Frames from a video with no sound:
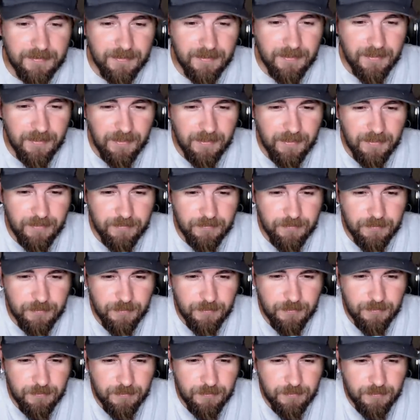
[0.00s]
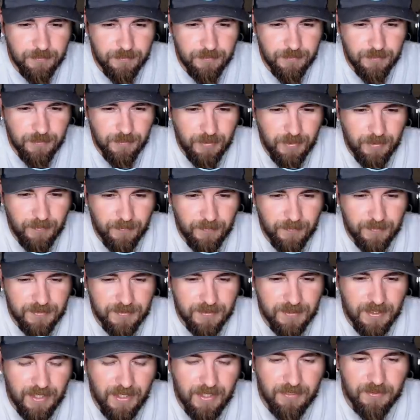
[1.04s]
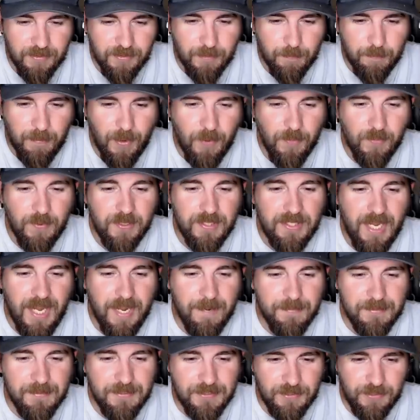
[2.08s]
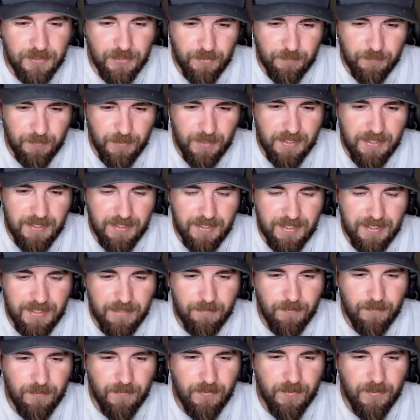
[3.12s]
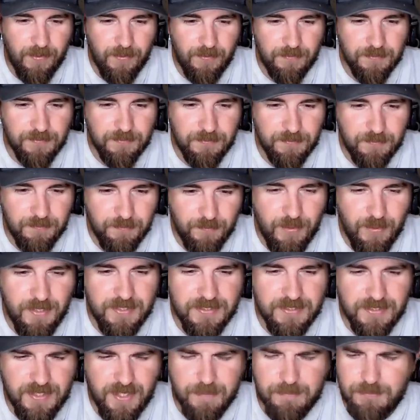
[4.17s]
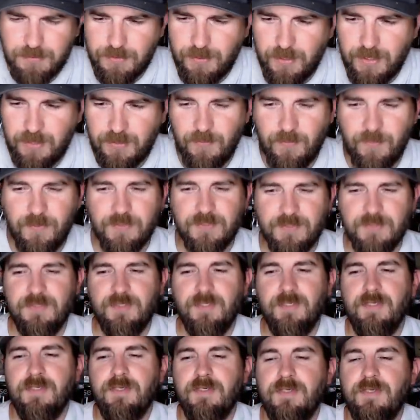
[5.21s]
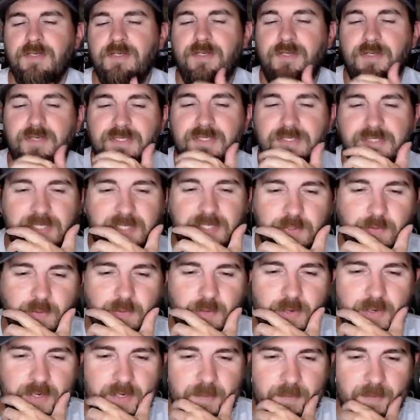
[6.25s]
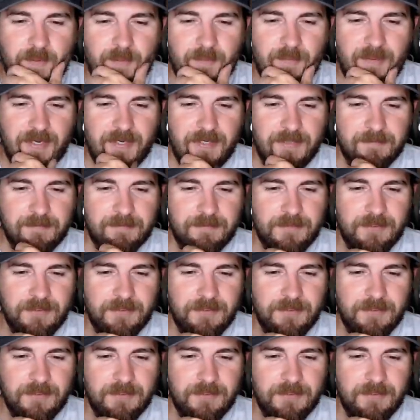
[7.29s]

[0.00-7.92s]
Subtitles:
Alright, Trey Lawrence. The Pony Gabbit's a good one. I need to get one of those. What is up, Trey Lawrence? Good to see you on here, my man.